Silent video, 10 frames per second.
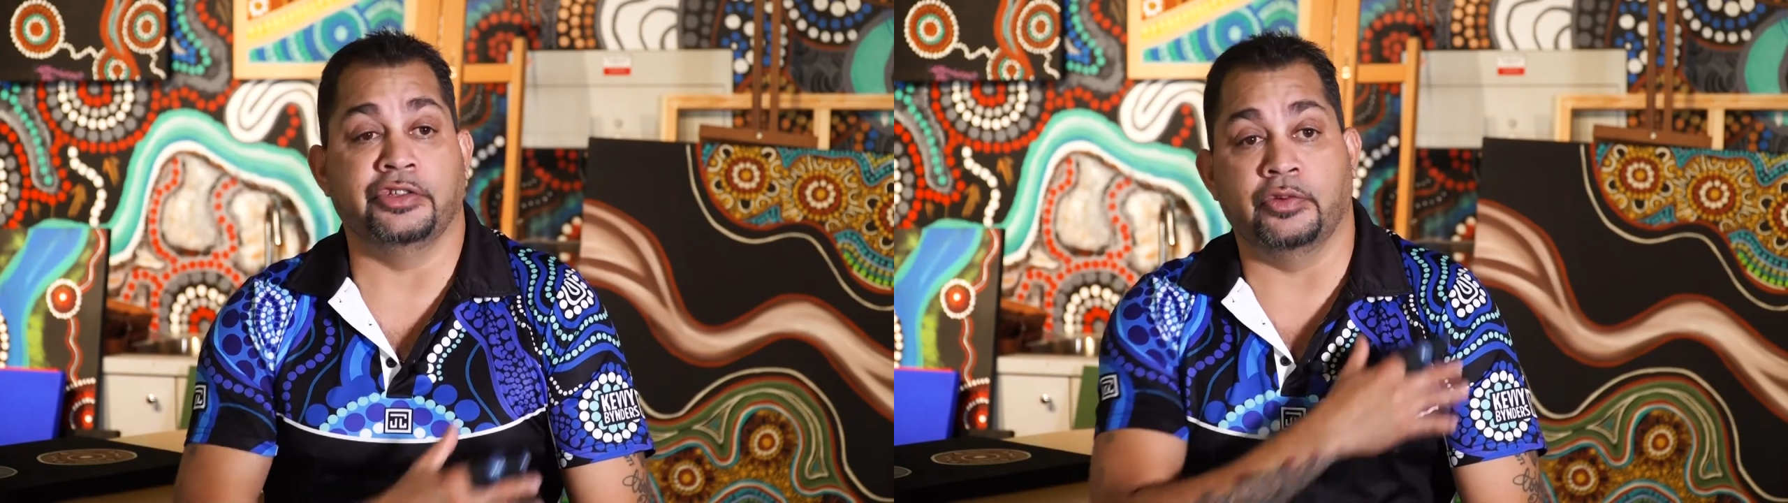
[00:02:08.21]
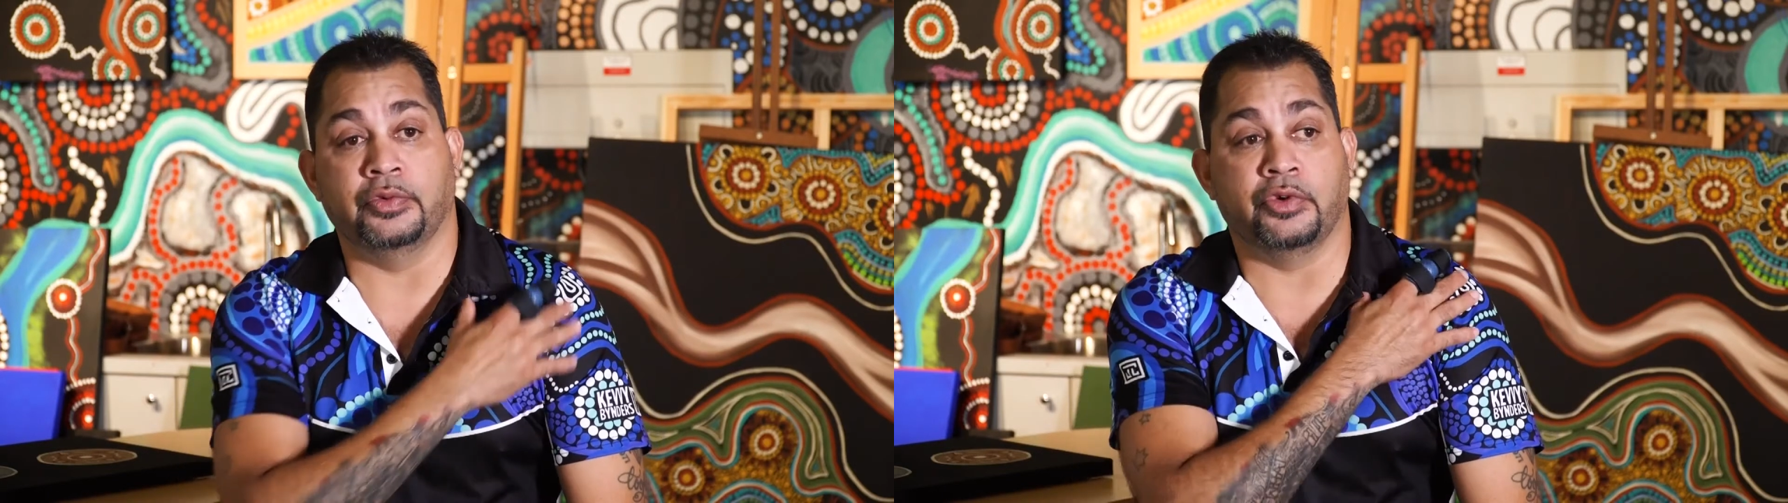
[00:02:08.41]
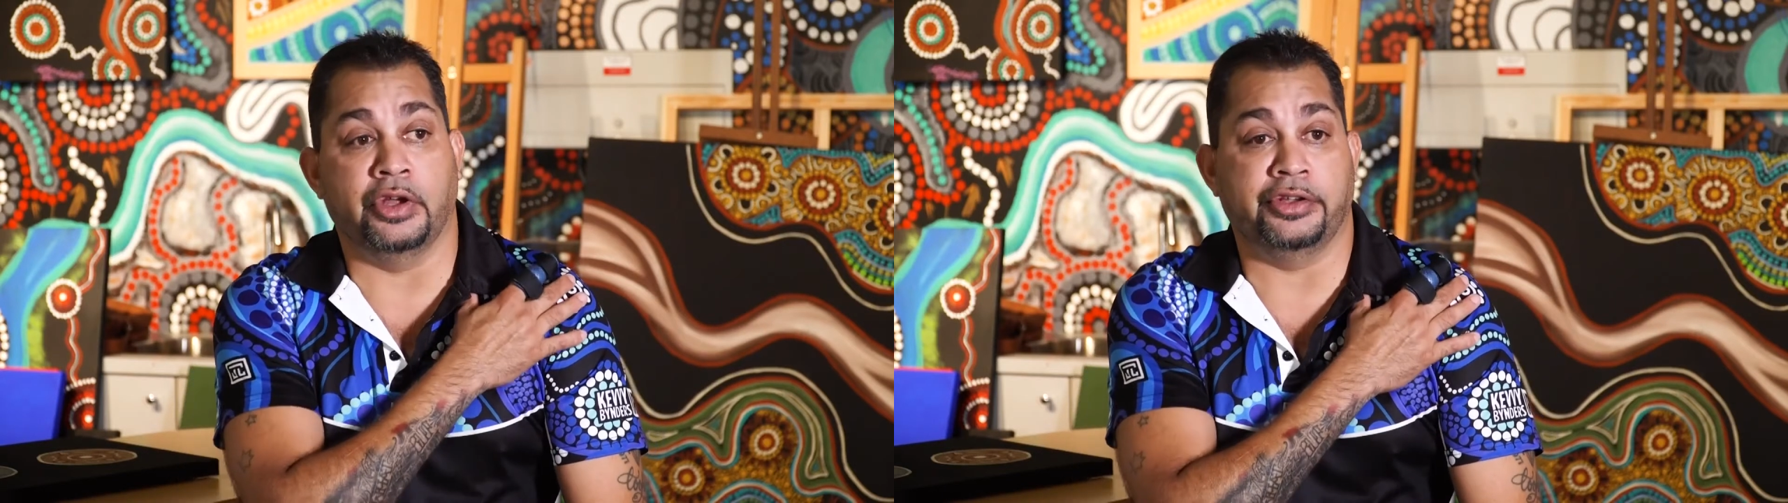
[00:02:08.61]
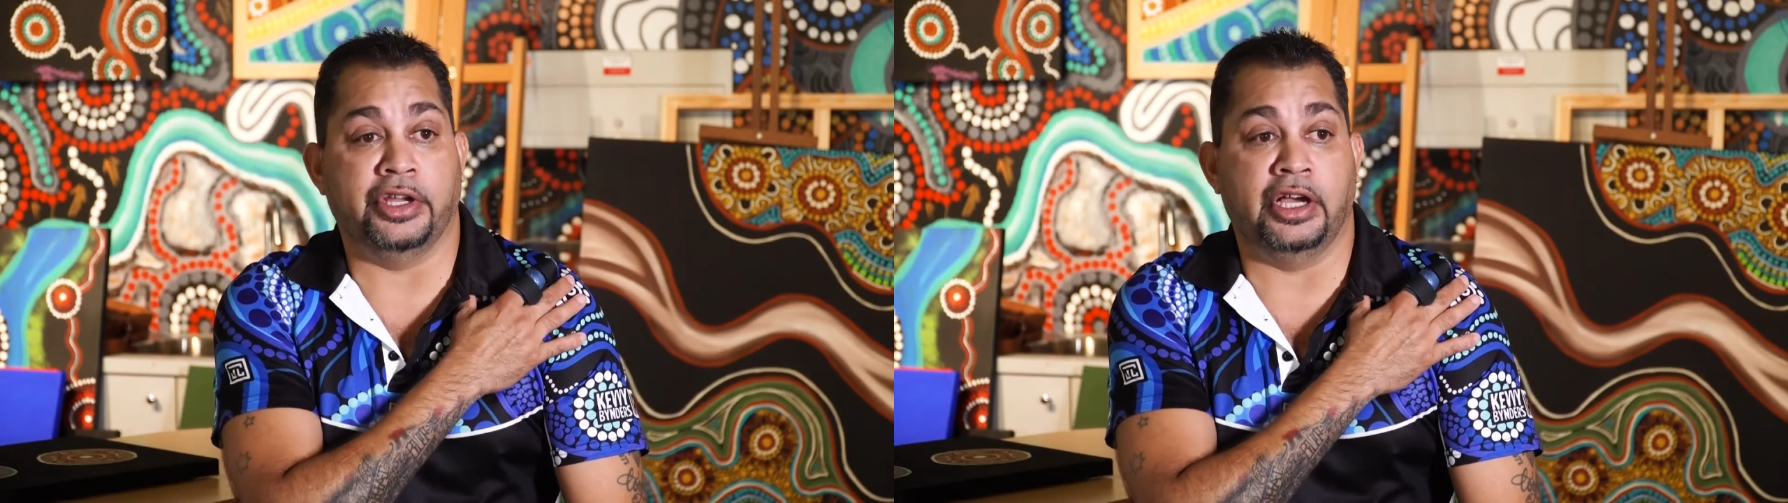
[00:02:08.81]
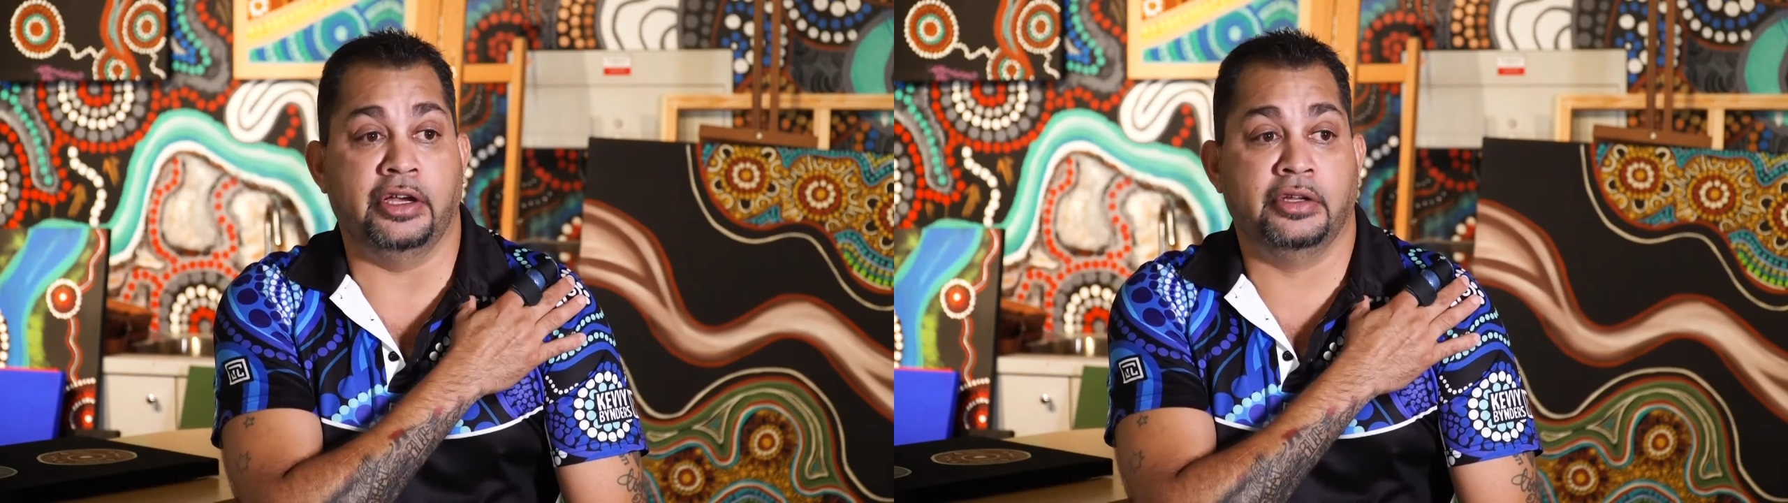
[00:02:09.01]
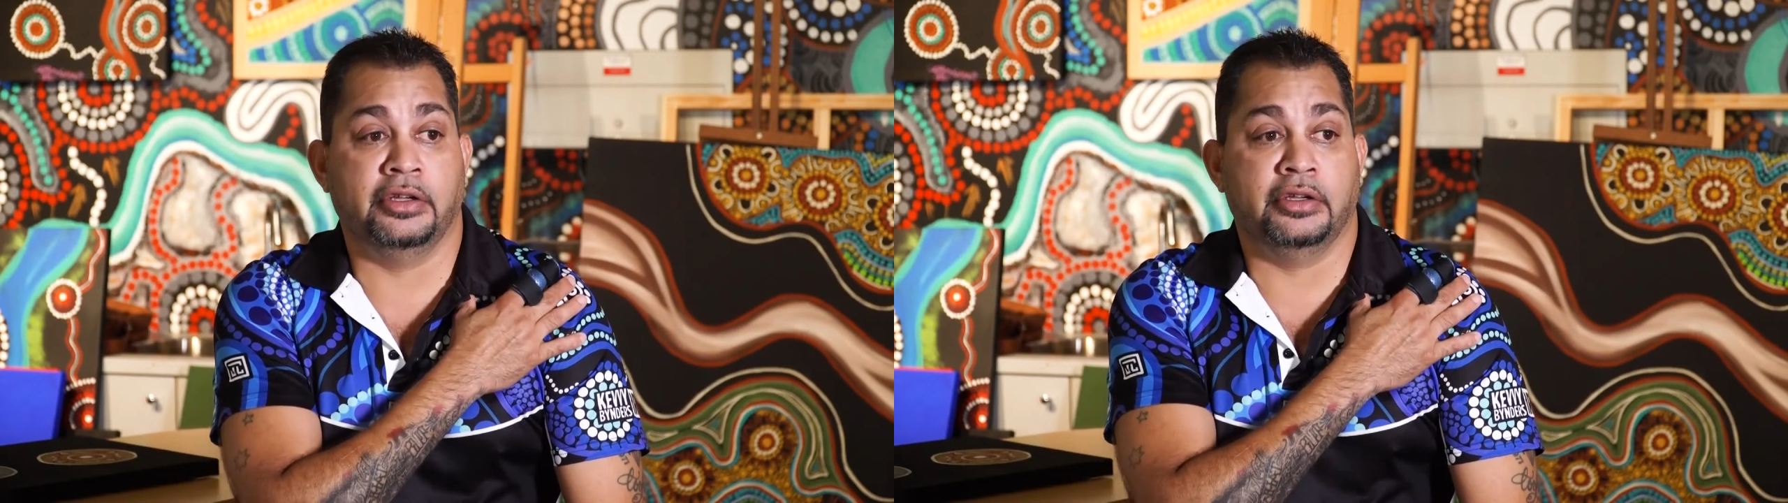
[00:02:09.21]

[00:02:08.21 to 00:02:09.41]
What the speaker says: we've got the